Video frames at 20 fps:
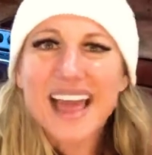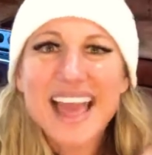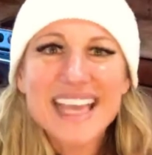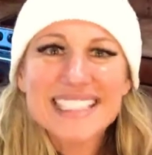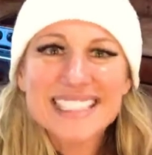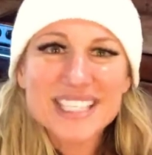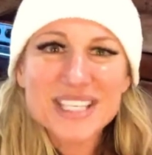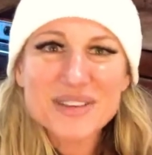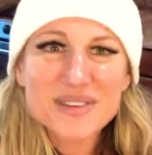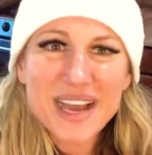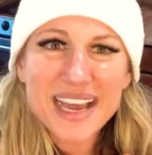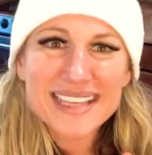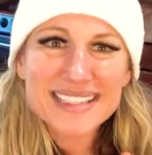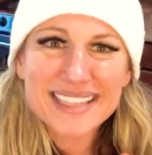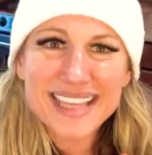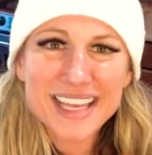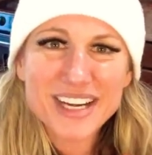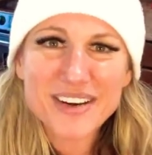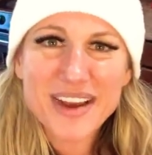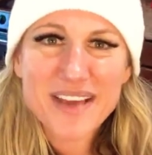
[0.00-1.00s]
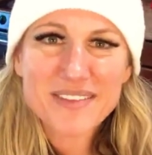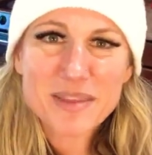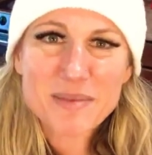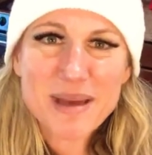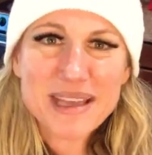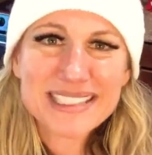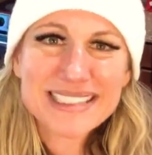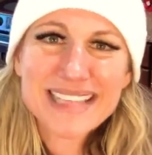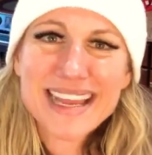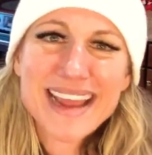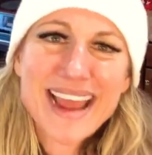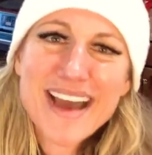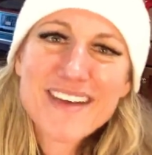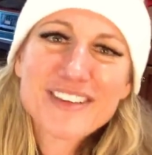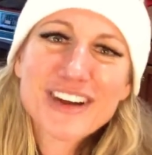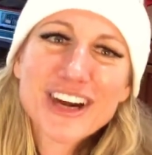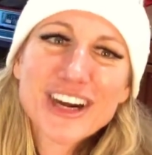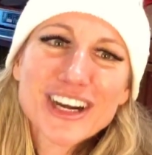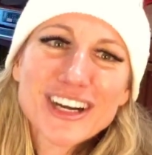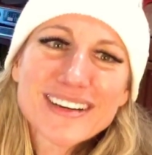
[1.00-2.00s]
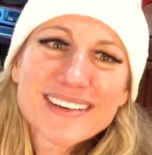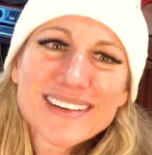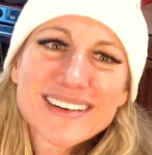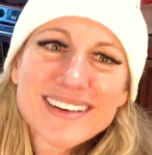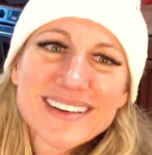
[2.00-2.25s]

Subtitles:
See you guys later. Have the best day ever.